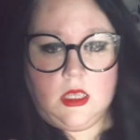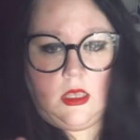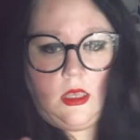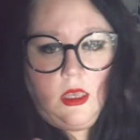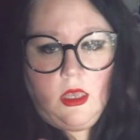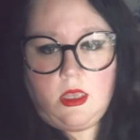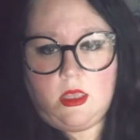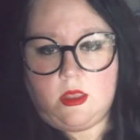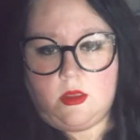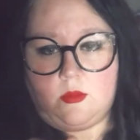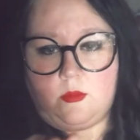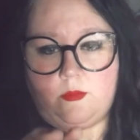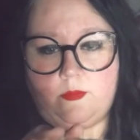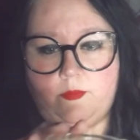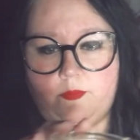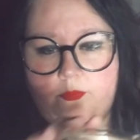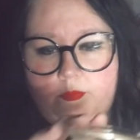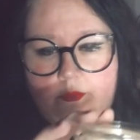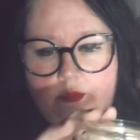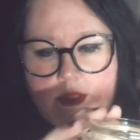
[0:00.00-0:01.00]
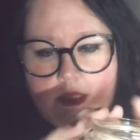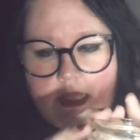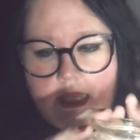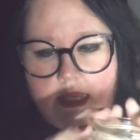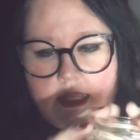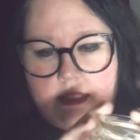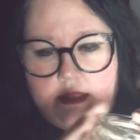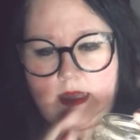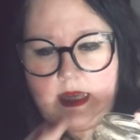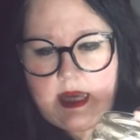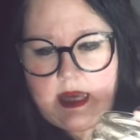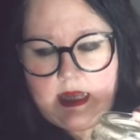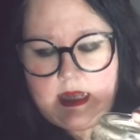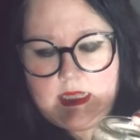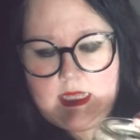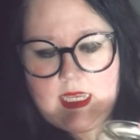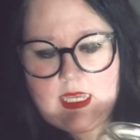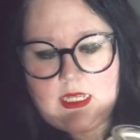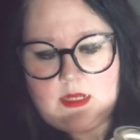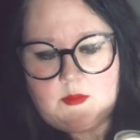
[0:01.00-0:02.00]
but they
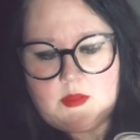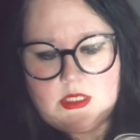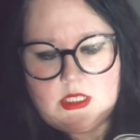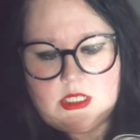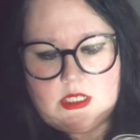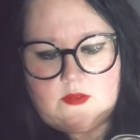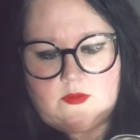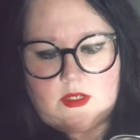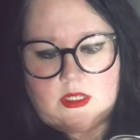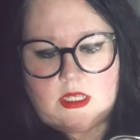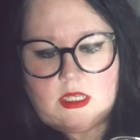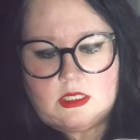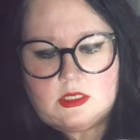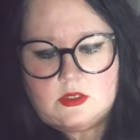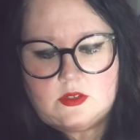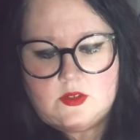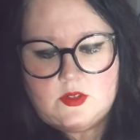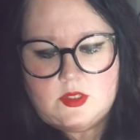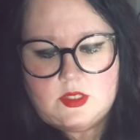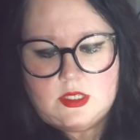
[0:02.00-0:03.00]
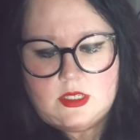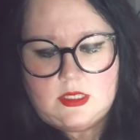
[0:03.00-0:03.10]
had a bunch of different colors